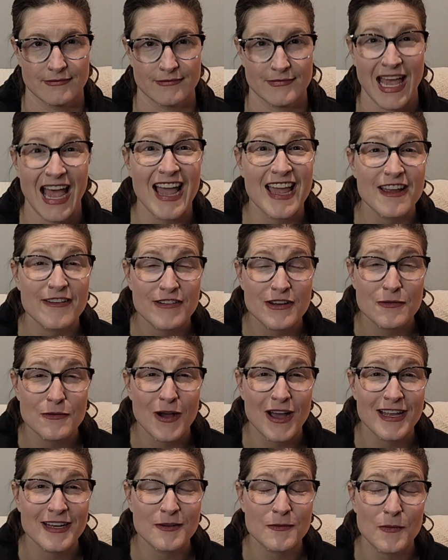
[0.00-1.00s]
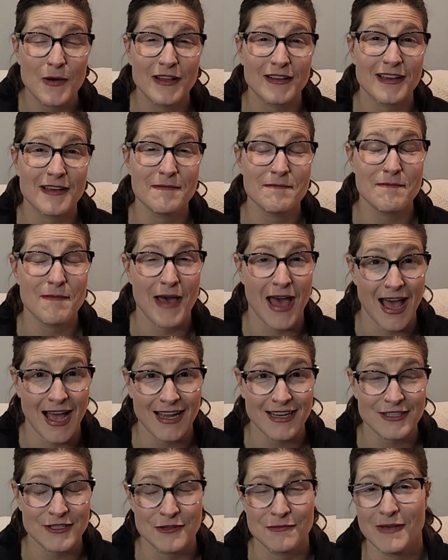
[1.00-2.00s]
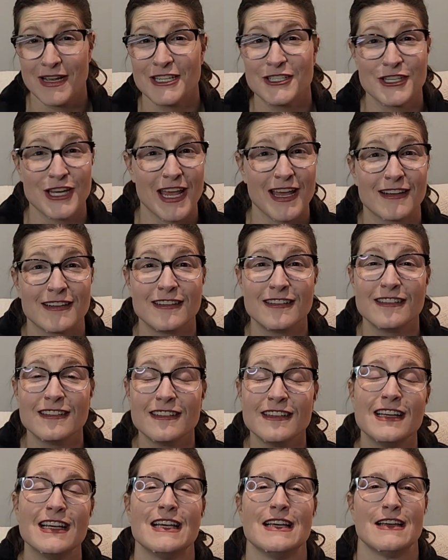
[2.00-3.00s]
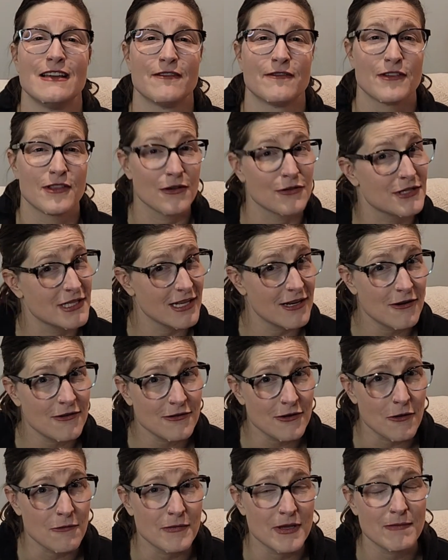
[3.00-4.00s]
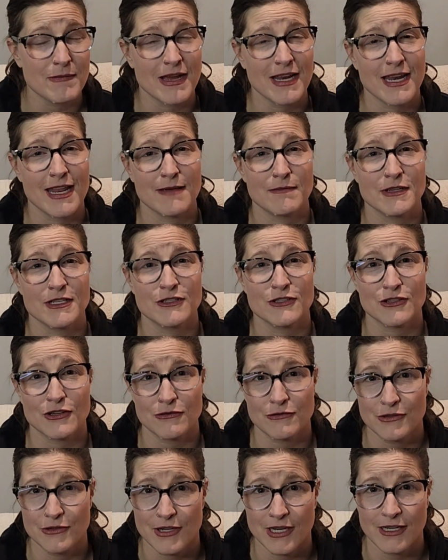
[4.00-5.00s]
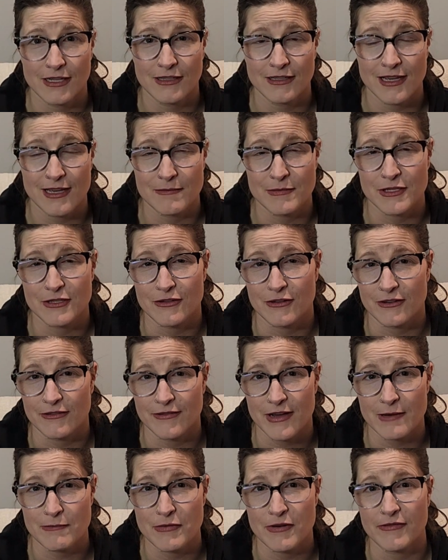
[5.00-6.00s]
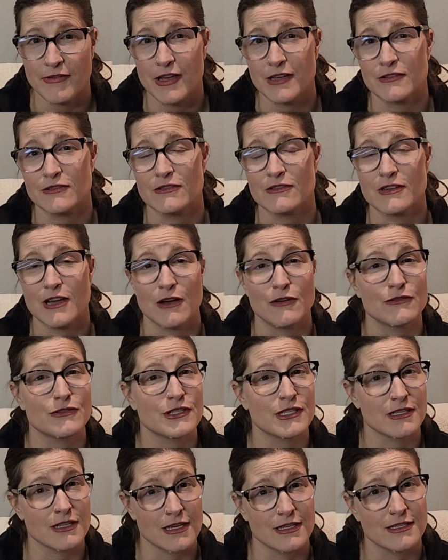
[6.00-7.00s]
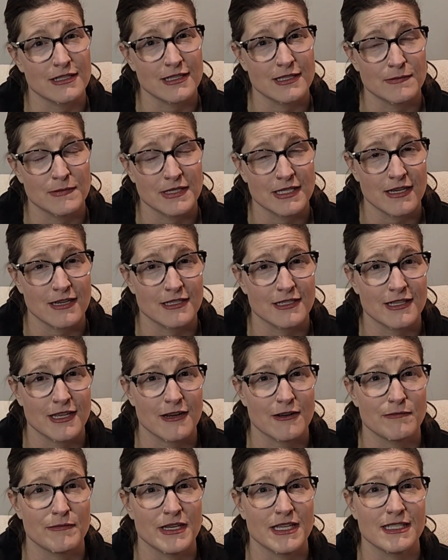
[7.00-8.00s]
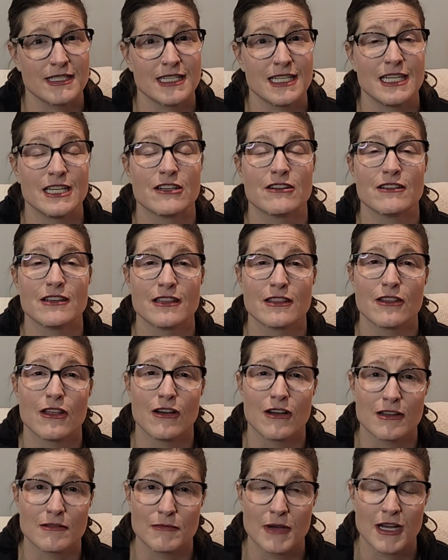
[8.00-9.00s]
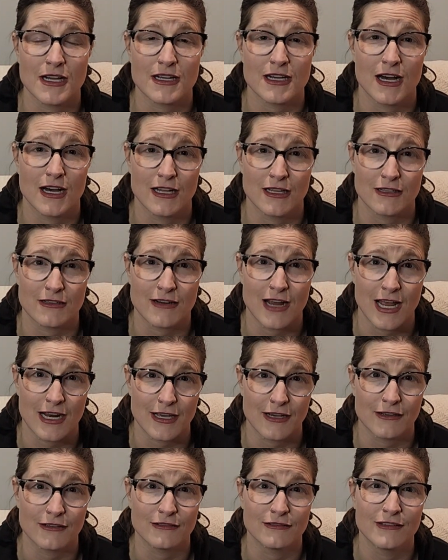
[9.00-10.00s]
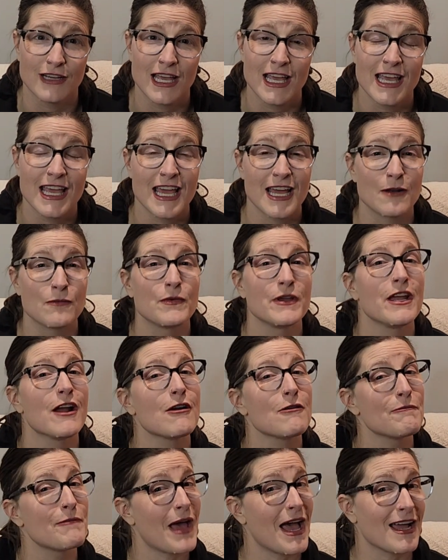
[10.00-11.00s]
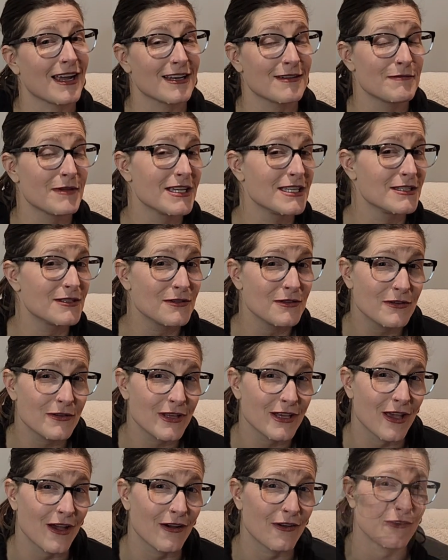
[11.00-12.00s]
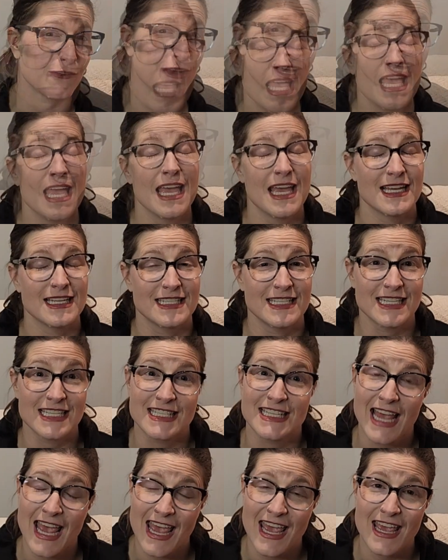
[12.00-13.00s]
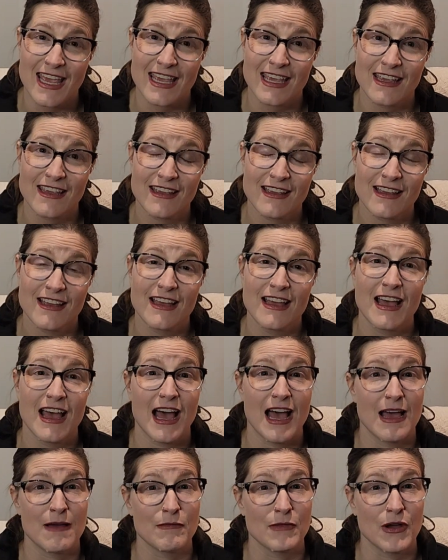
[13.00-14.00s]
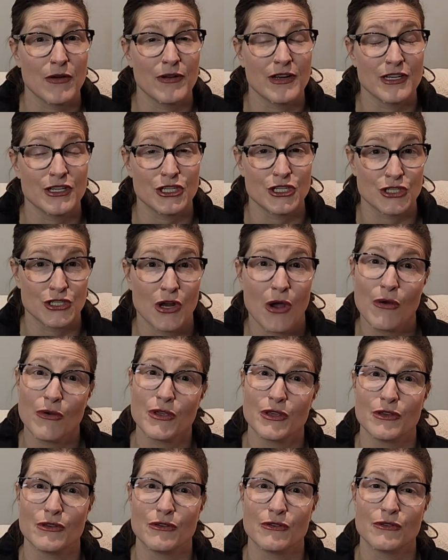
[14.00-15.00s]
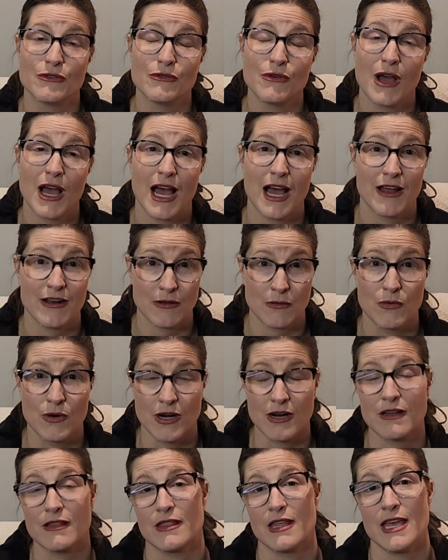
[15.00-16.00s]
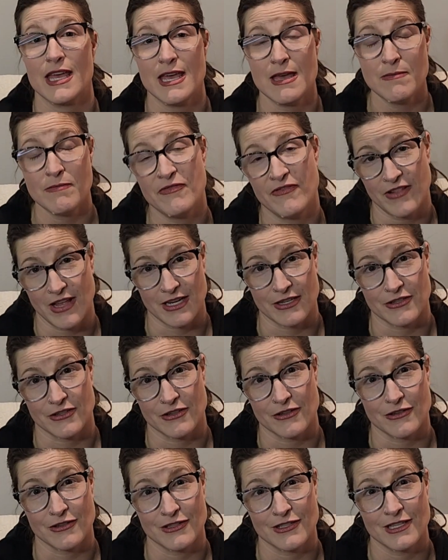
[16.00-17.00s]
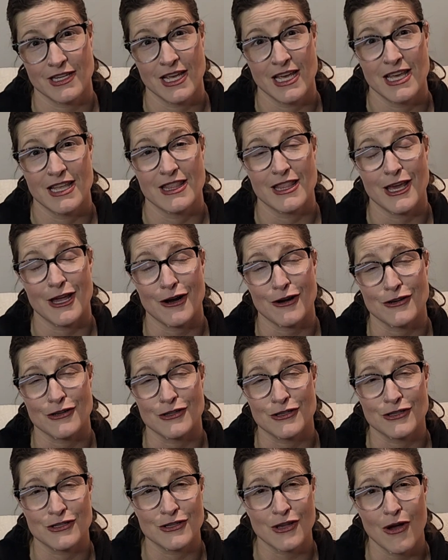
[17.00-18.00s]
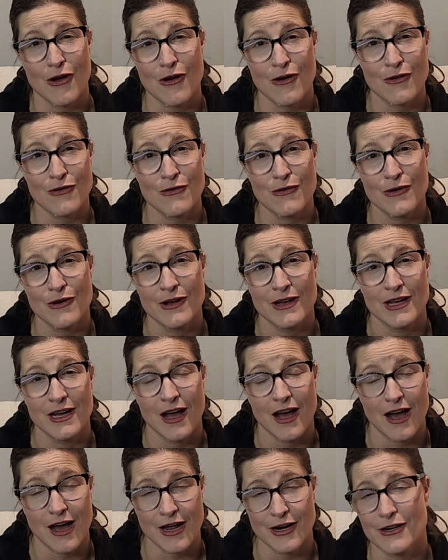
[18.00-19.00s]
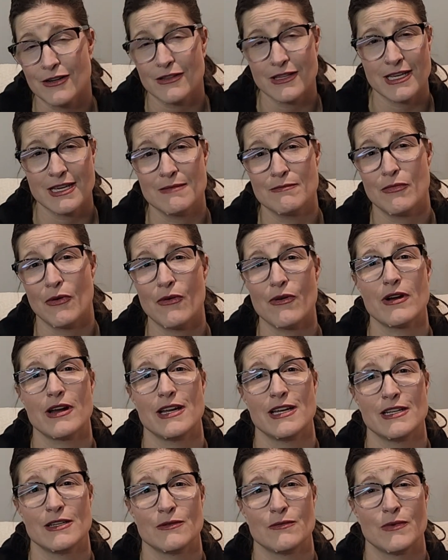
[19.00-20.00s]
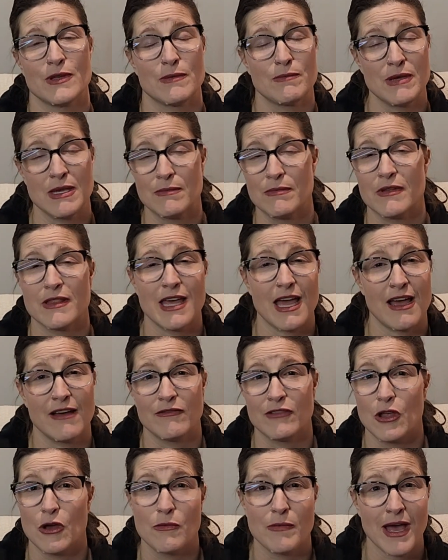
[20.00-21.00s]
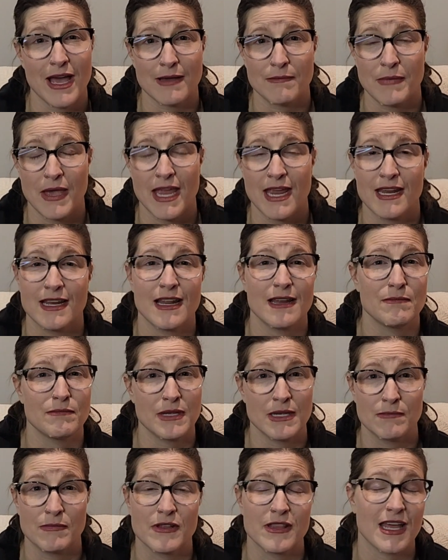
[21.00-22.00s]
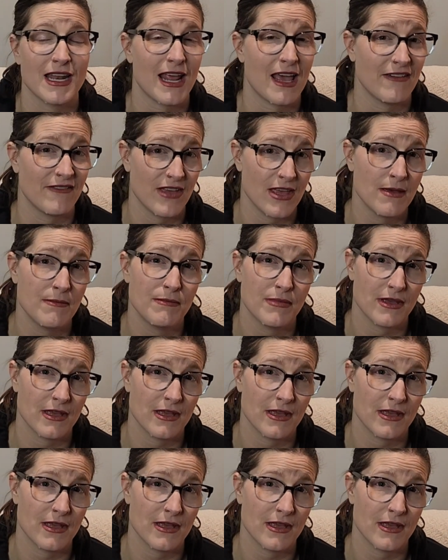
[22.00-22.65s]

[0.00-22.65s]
Hi everyone, welcome back to my channel. For those that don't know me, my name is Chiruta. I'm a certified professional coach and licensed massage therapist here in Longmont, Colorado. And we are back in my studio. And today I'm going to show you how to work the hip flexors. They are so utterly important with people that have low back pain and people that have hip